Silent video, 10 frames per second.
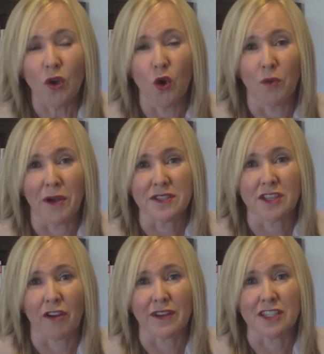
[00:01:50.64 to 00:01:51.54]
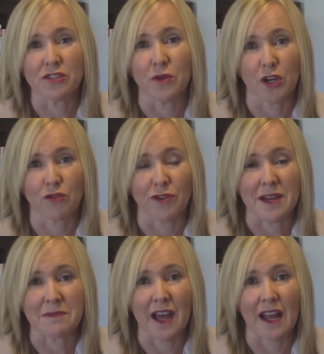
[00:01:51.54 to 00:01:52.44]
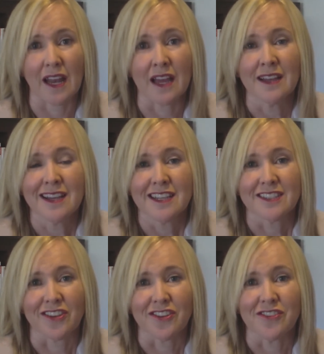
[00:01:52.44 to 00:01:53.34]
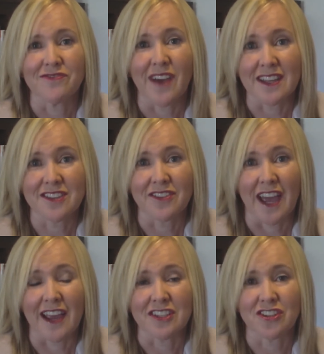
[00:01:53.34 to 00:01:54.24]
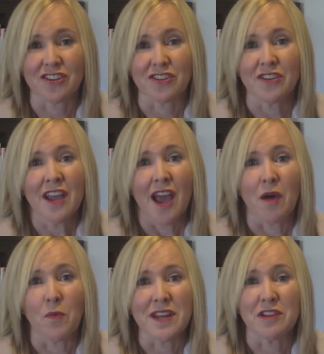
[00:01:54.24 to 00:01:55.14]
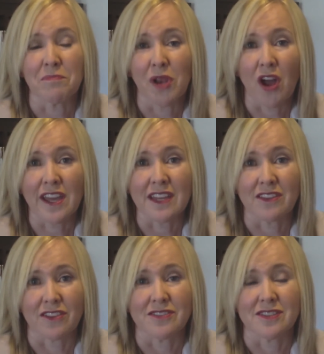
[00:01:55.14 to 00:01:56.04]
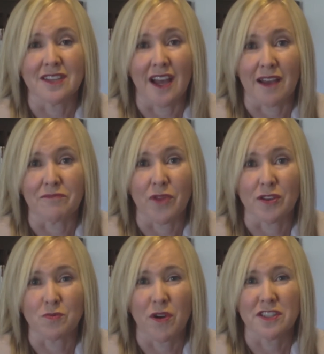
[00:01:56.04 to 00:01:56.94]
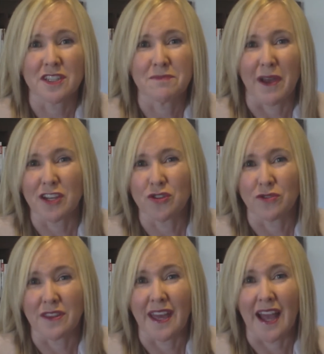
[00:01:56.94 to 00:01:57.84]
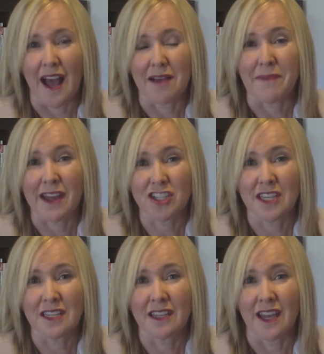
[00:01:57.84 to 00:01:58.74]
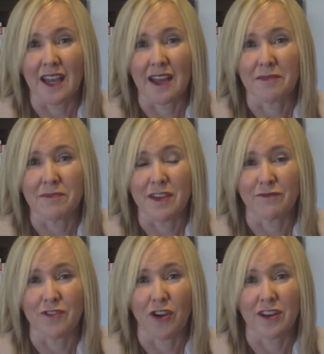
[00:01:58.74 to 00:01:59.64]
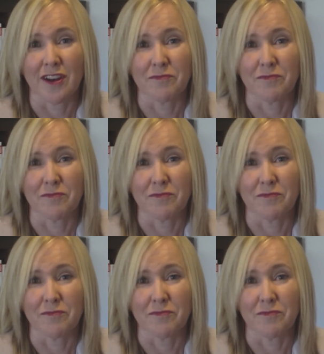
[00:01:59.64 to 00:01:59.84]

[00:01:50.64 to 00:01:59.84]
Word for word: almost going to a cream color so that's okay too and when you're blocking those um, those watts just make sure that they are matching um, if not